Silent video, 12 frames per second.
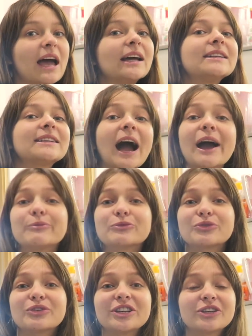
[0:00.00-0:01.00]
and I'm
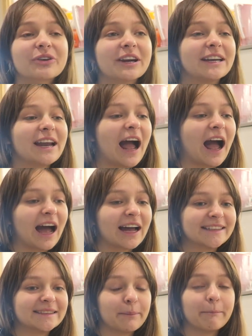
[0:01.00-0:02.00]
really great
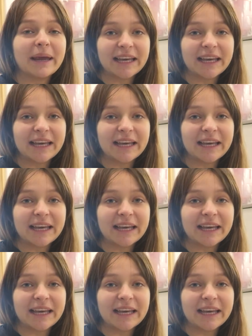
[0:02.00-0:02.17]
at